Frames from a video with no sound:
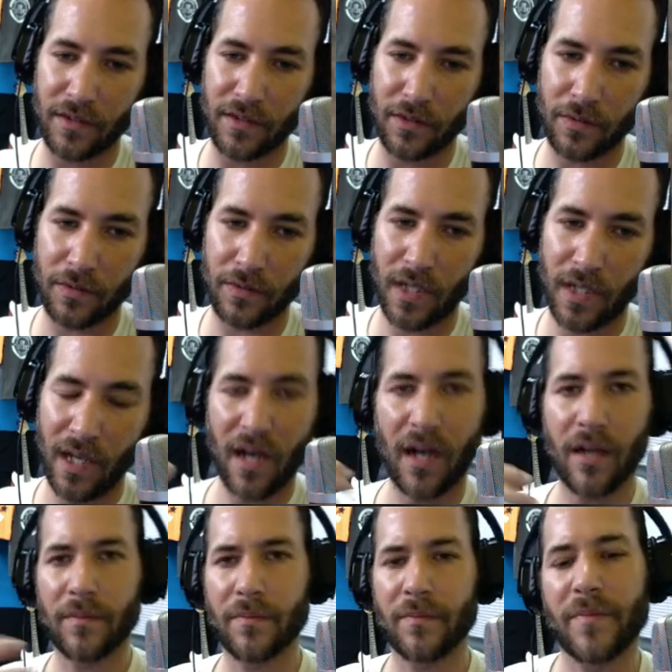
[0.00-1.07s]
You
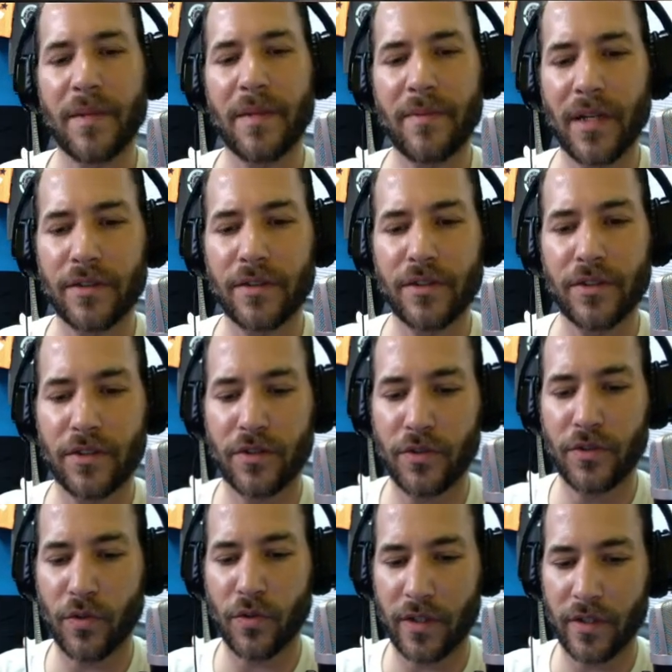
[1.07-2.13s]
um, maybe I'll do a
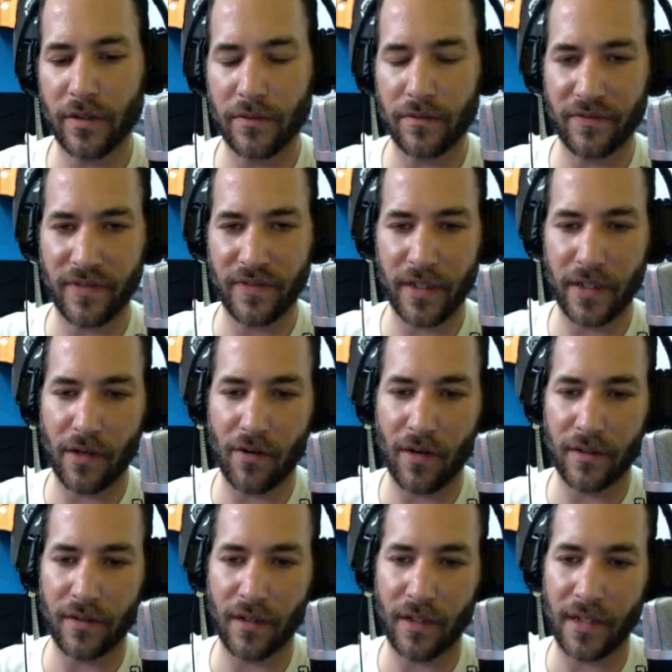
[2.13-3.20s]
tutorial video
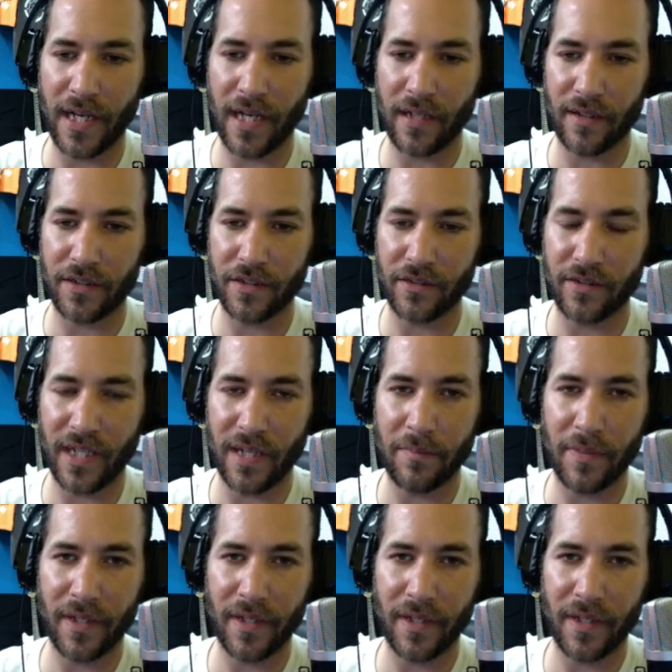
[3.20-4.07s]
on on how to do that,